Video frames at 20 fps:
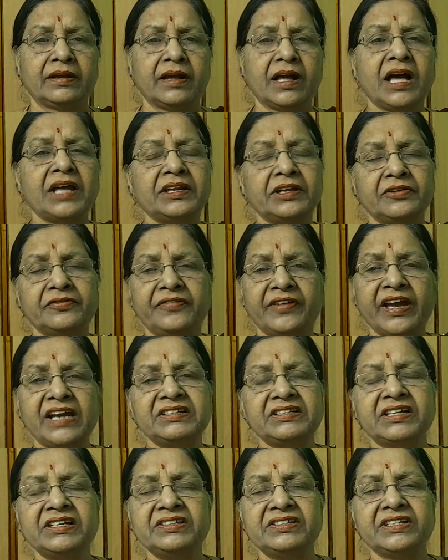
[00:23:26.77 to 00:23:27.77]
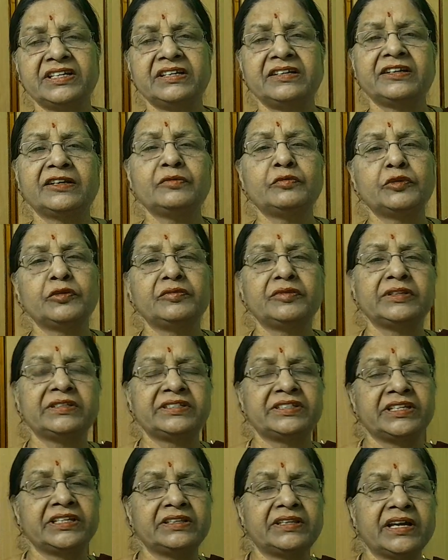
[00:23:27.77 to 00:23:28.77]
Or in fashion general we will
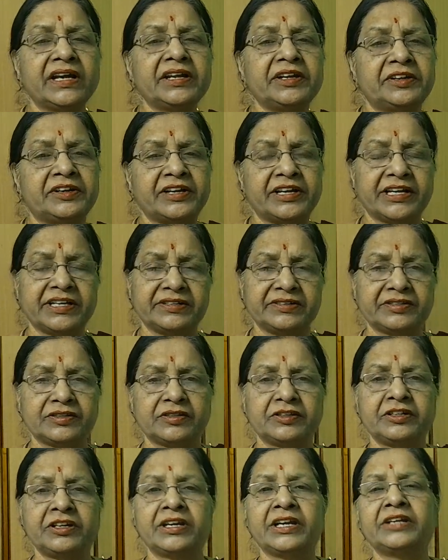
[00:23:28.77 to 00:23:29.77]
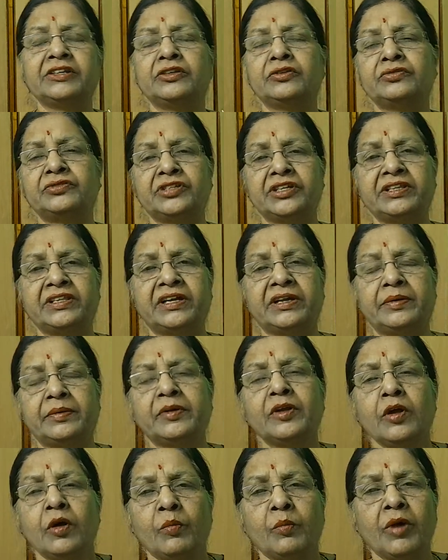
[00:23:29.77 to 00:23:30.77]
see the trends. Trend, you see the
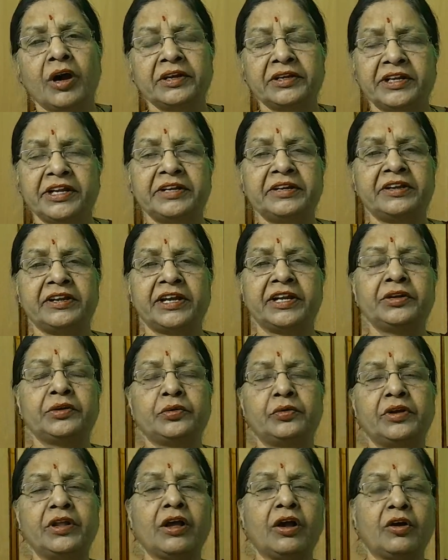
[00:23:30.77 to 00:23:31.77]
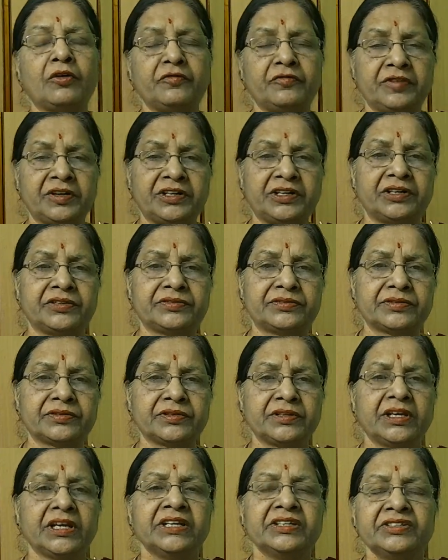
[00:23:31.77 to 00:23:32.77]
market trend today how it is.
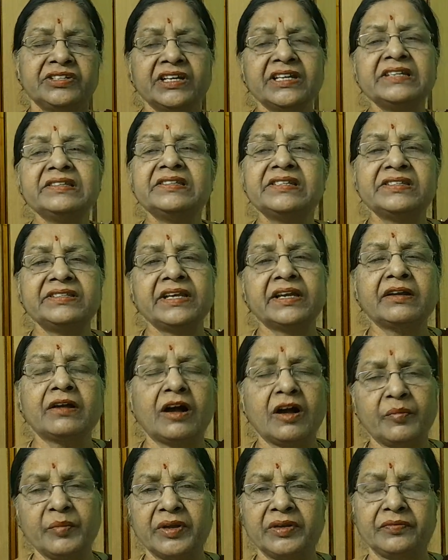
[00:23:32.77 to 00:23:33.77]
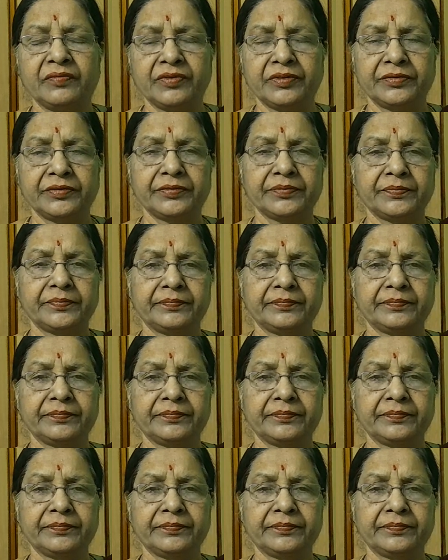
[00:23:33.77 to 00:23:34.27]
Change is a common word.